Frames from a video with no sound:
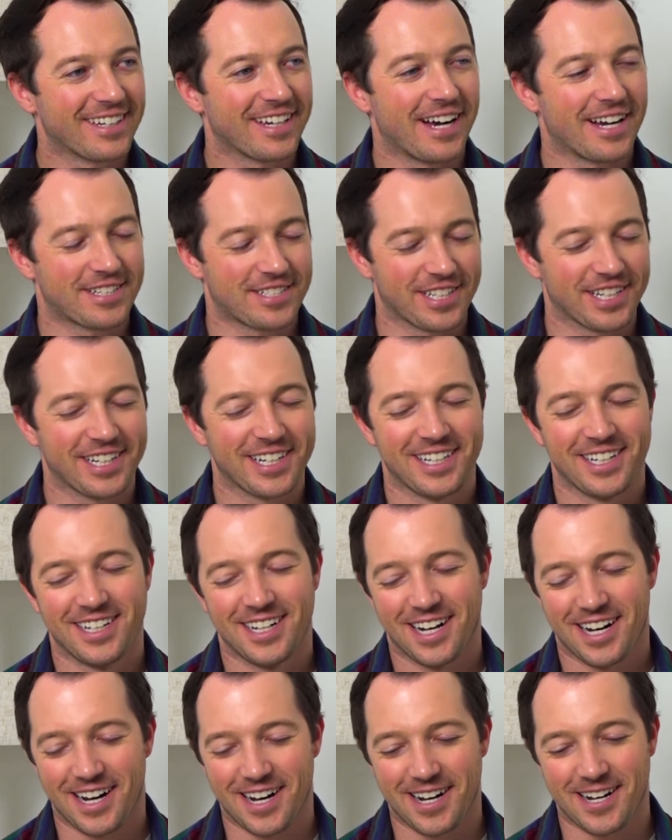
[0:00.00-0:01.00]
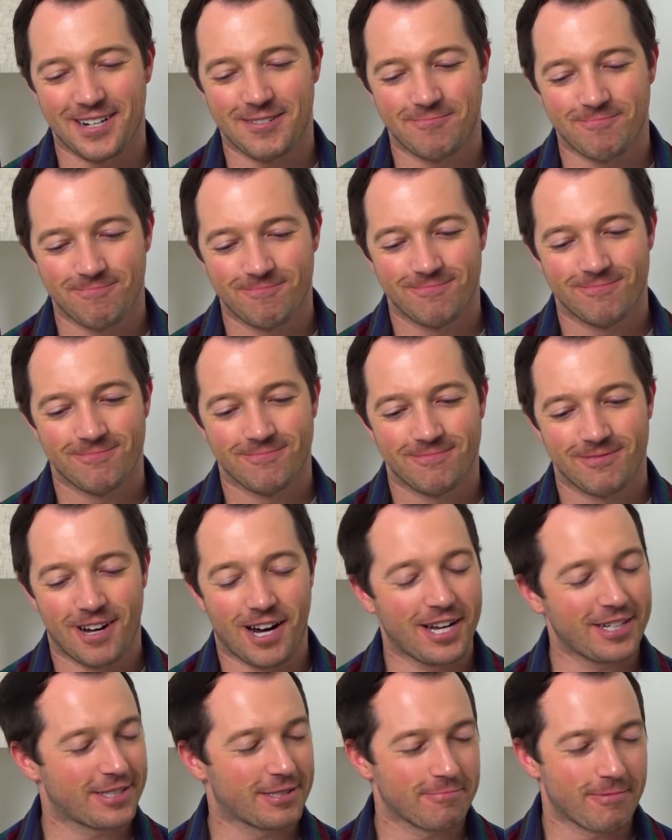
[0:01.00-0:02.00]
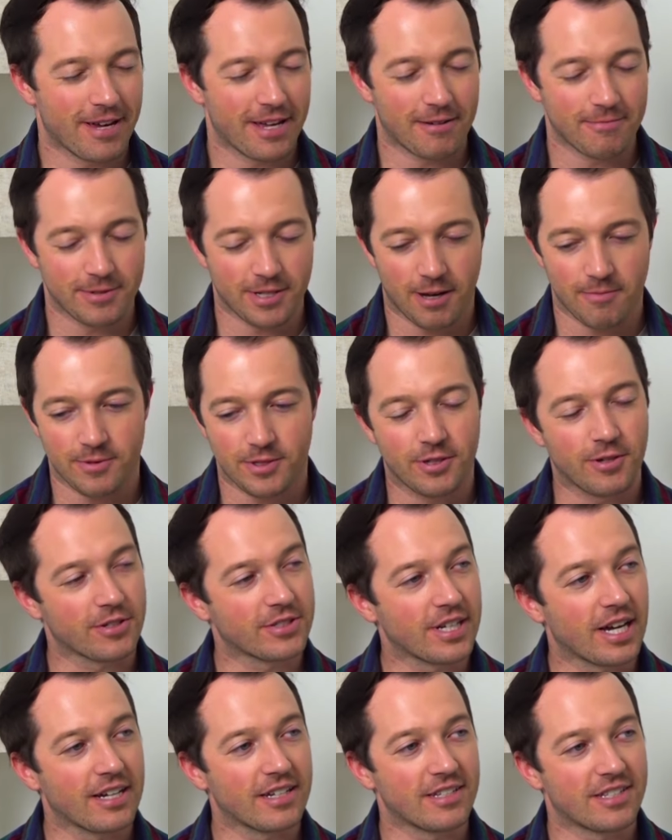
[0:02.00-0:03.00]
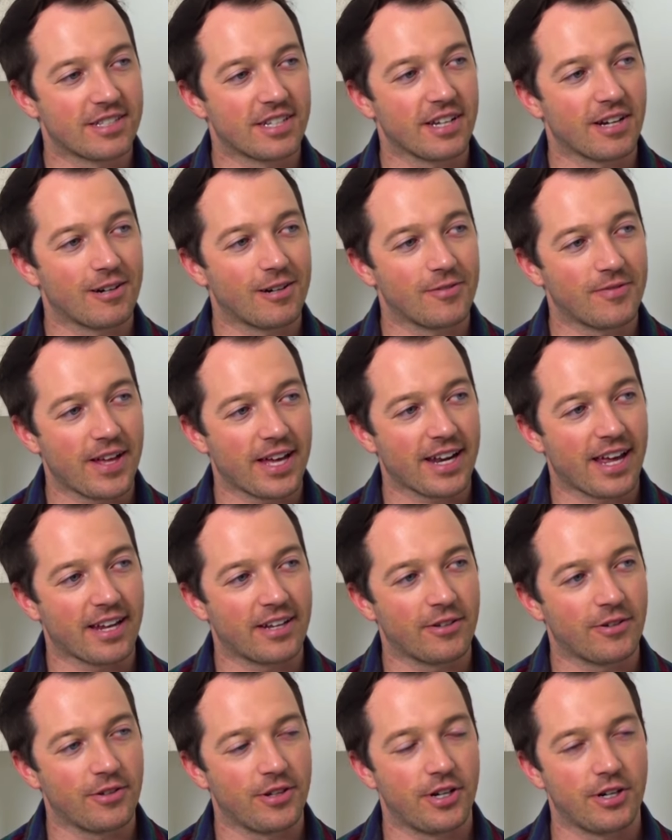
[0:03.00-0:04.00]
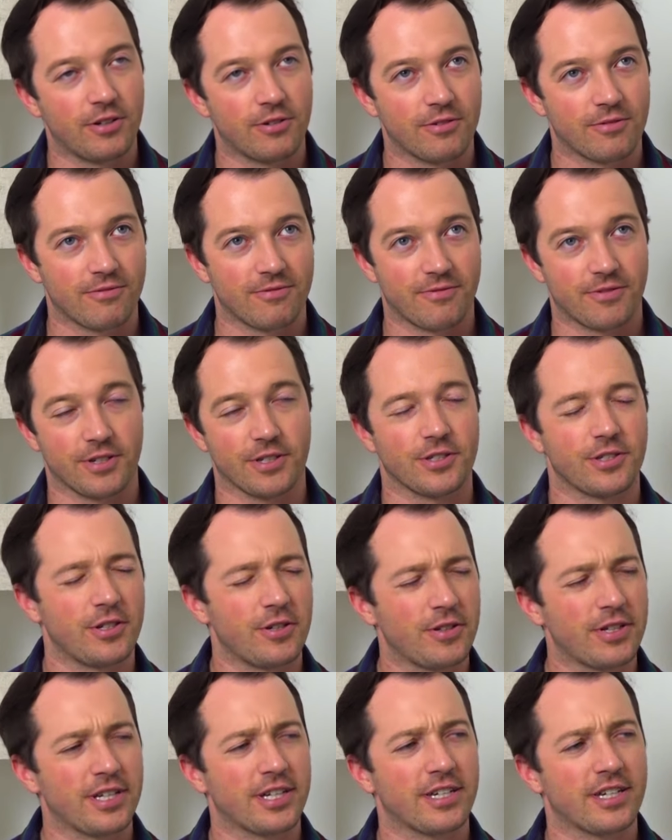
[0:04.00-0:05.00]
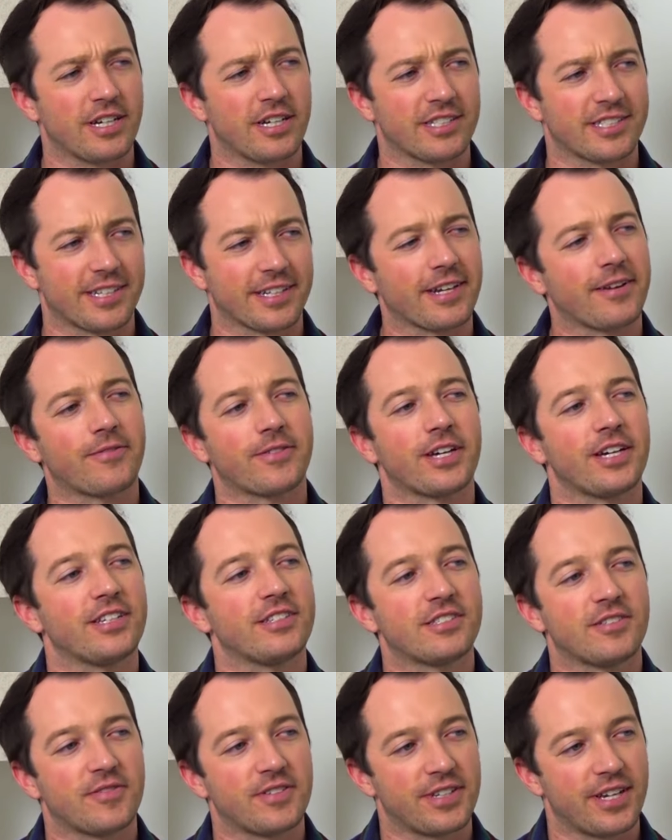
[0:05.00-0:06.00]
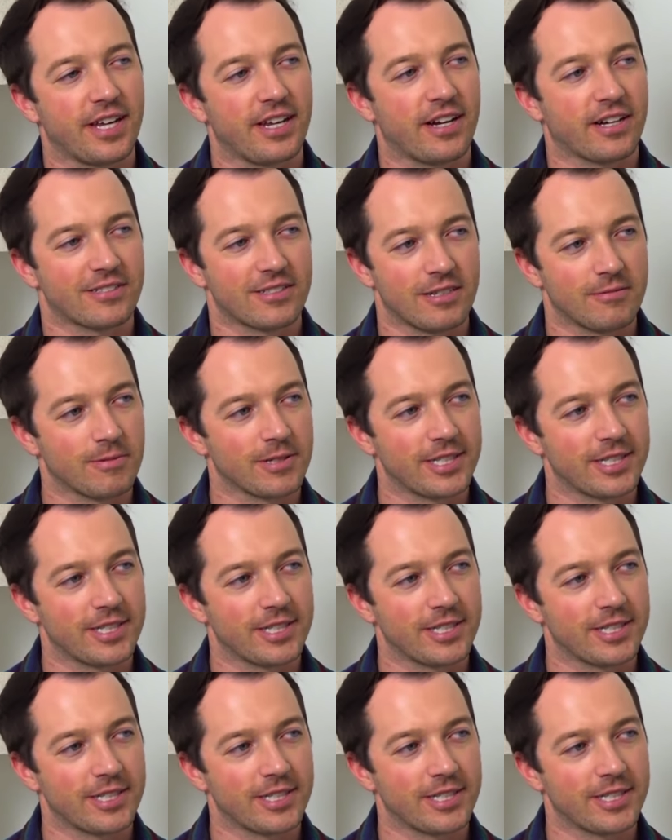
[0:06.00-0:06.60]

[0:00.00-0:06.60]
gotcha. Yeah. Awesome, man. I'm so excited to see all of that. Yeah. I don't know. Do you know the significance of the date October